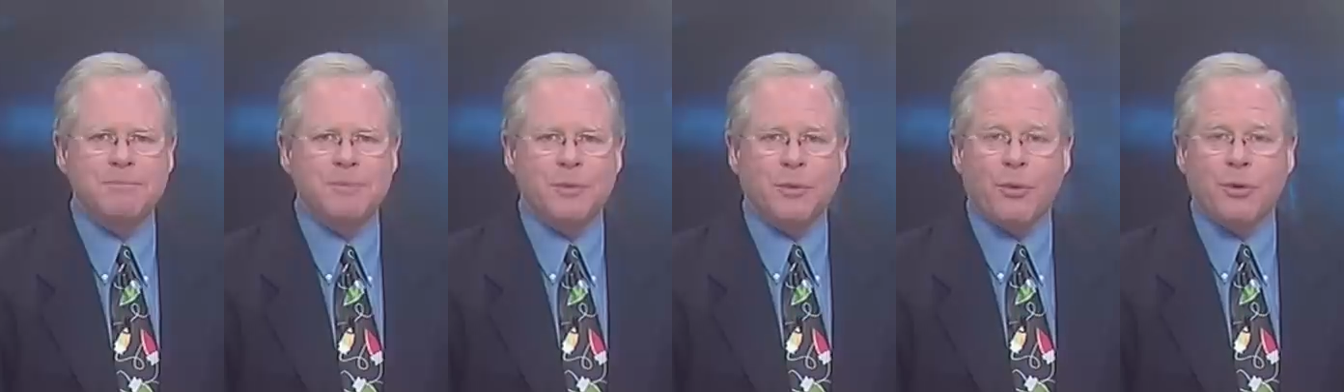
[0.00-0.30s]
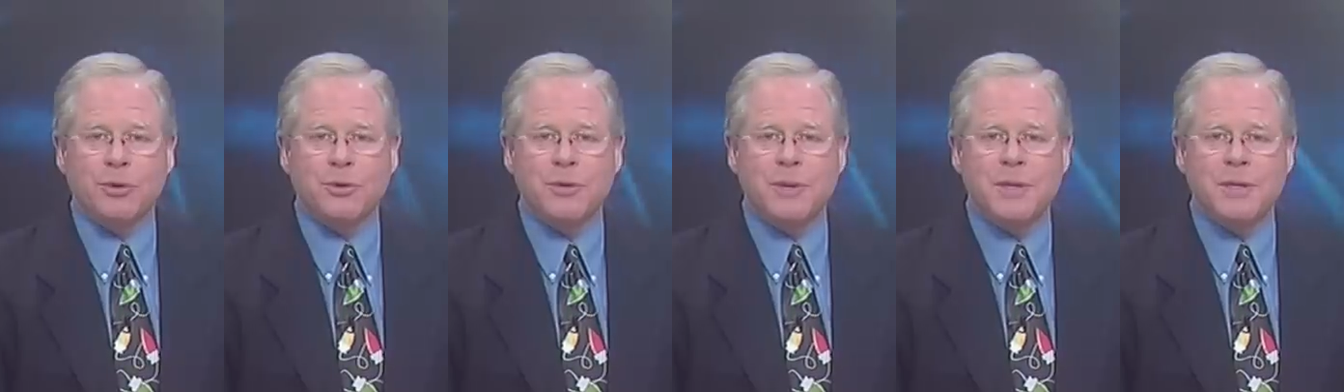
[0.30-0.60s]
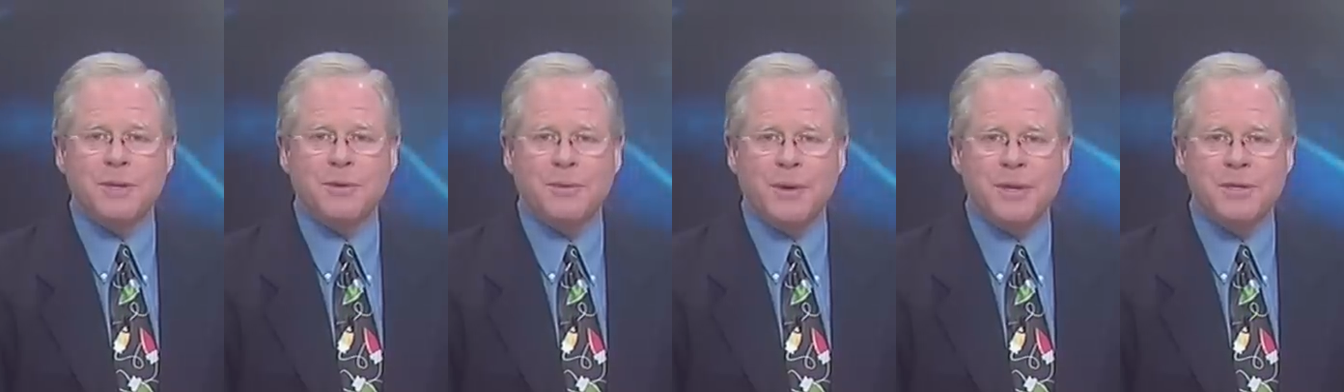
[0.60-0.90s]
Groceries
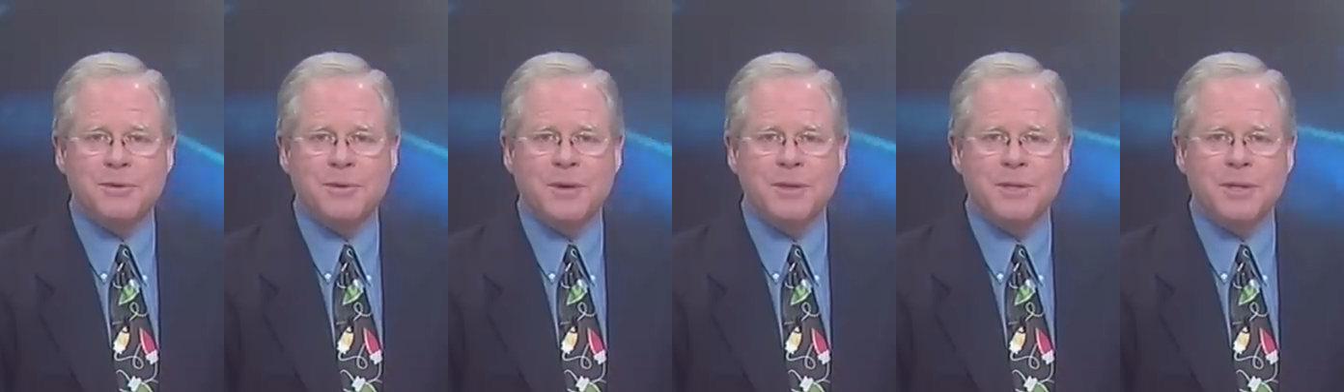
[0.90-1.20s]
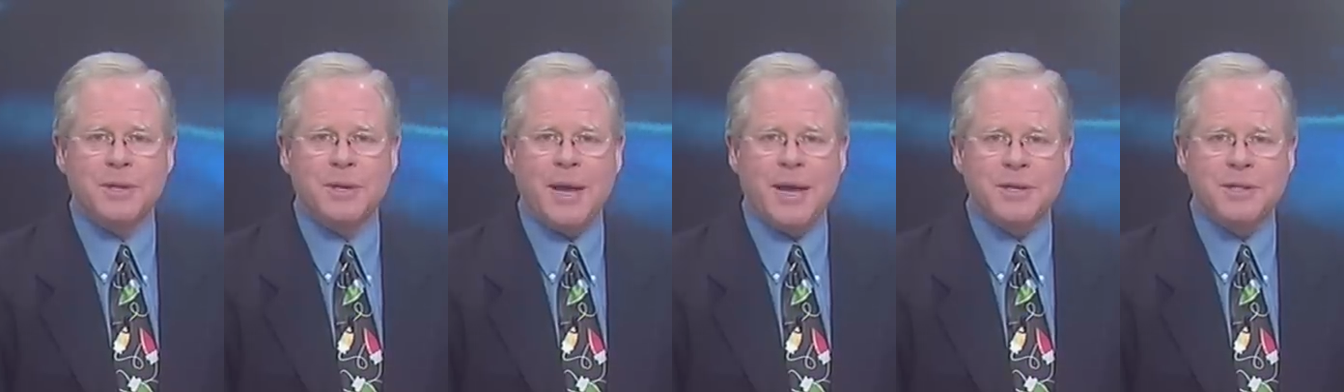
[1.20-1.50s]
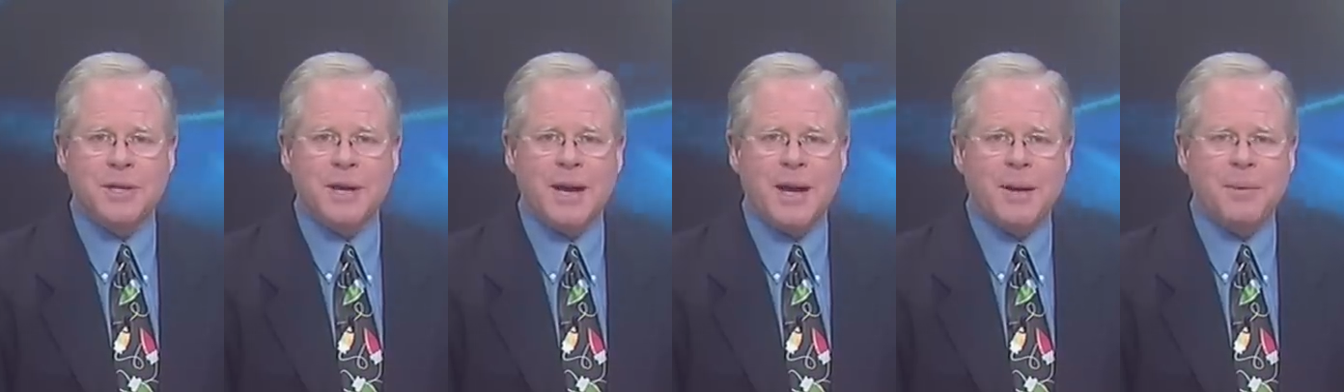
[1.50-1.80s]
and restaurants in
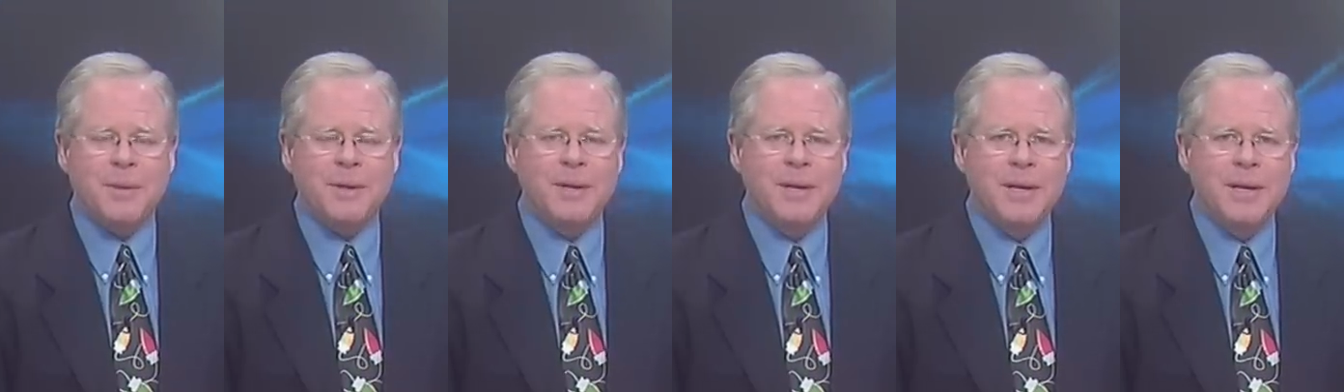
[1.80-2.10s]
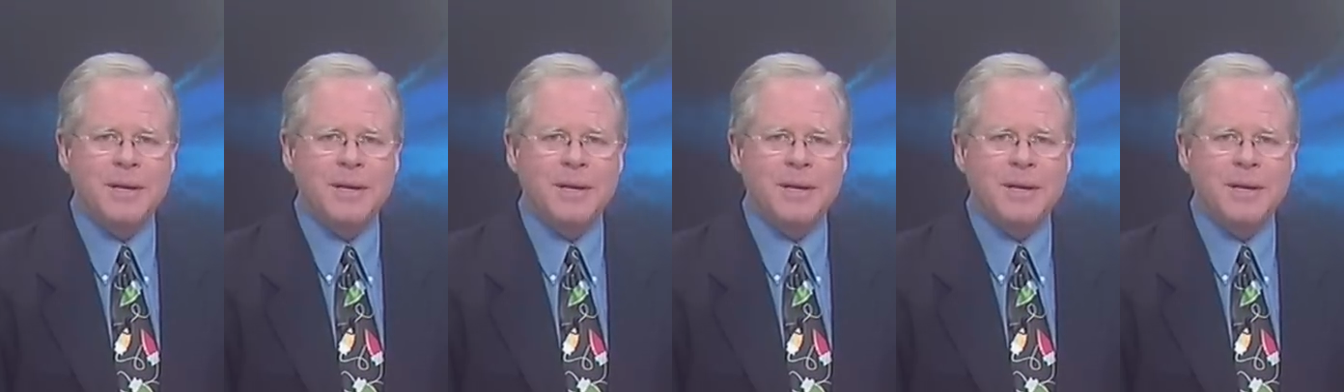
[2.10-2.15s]
Escanaba